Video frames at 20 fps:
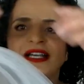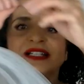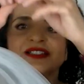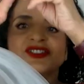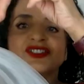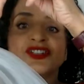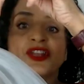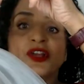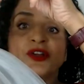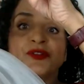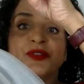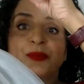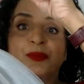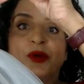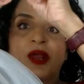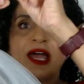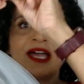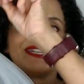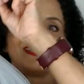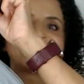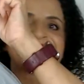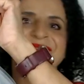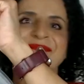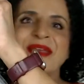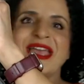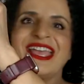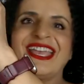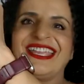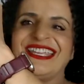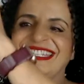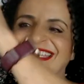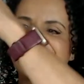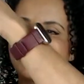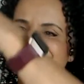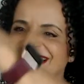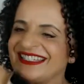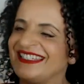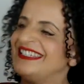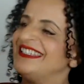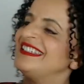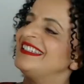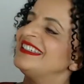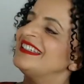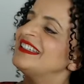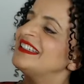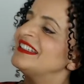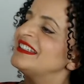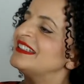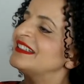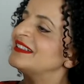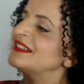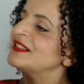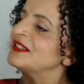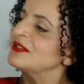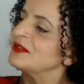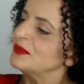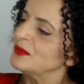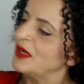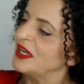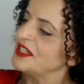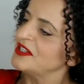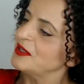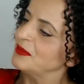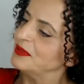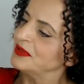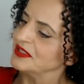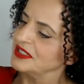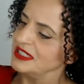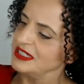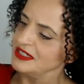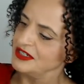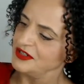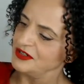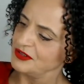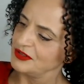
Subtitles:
and show the bridesmaids where you're putting